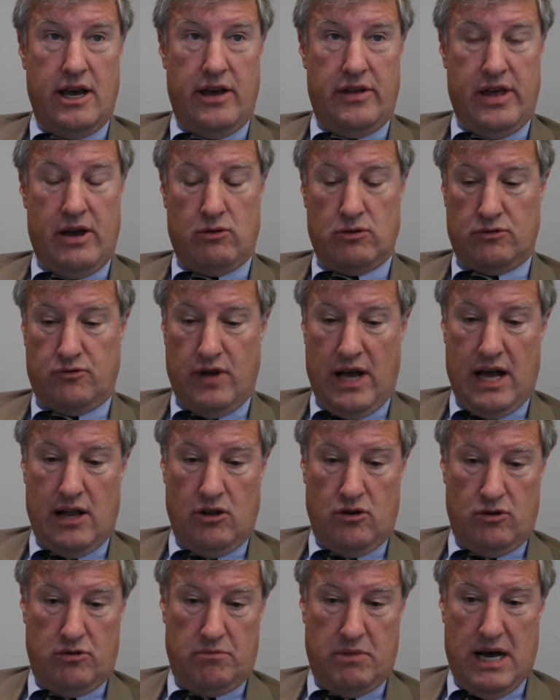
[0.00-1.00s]
And that was
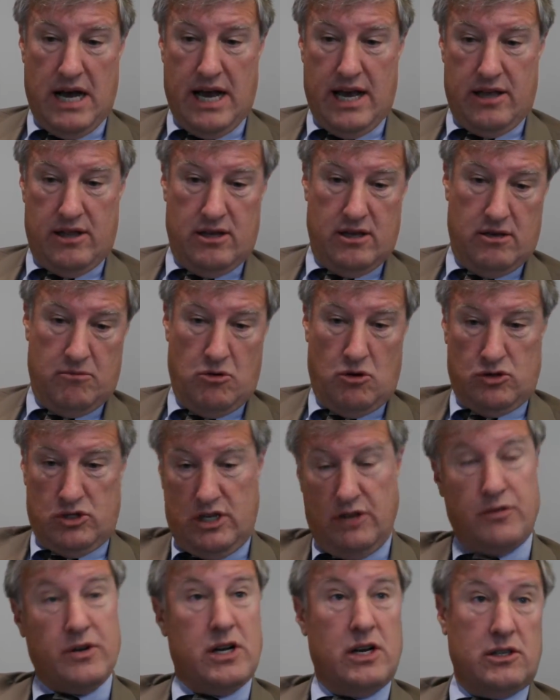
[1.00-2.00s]
followed by the most
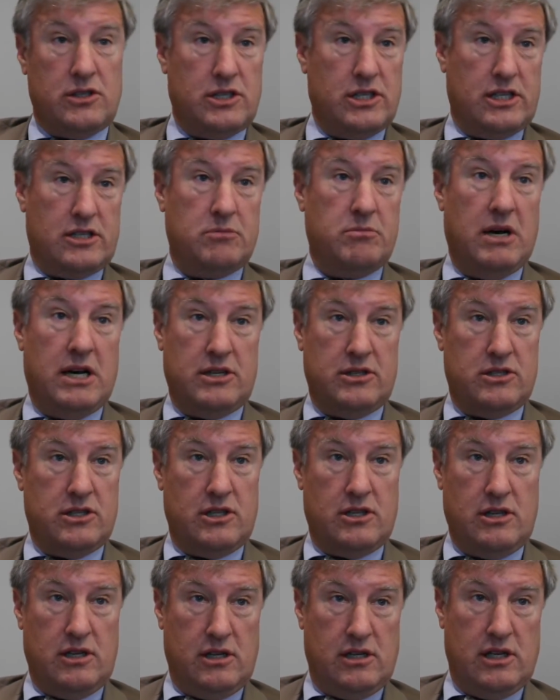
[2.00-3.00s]
difficult 6 months
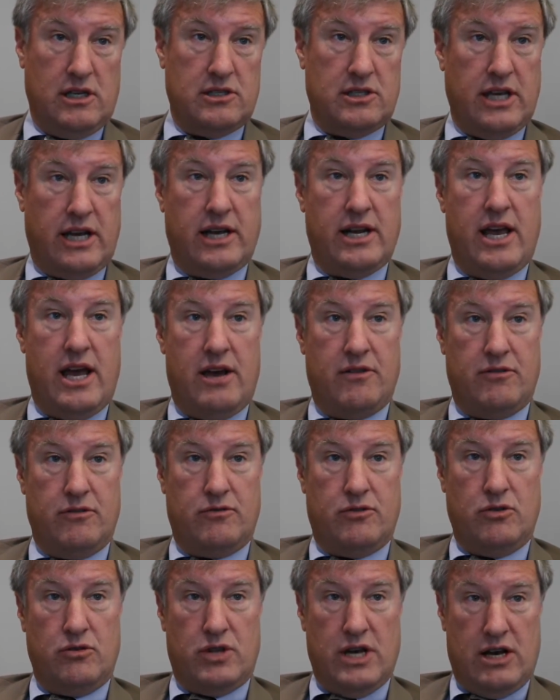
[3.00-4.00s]
of the second half of
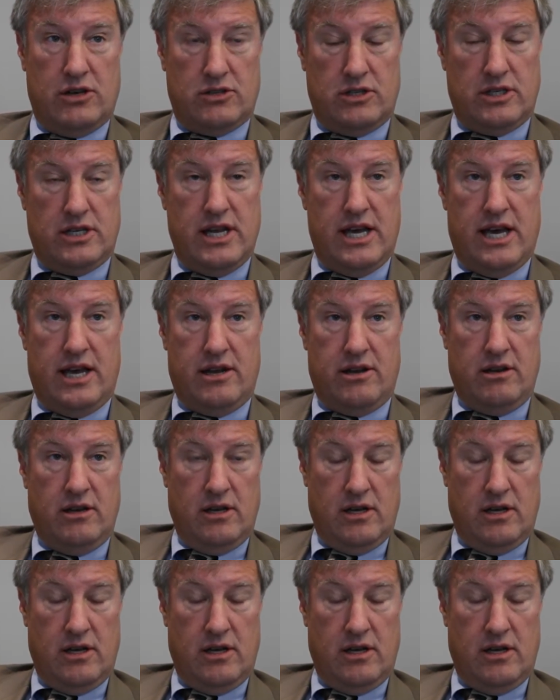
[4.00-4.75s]
2010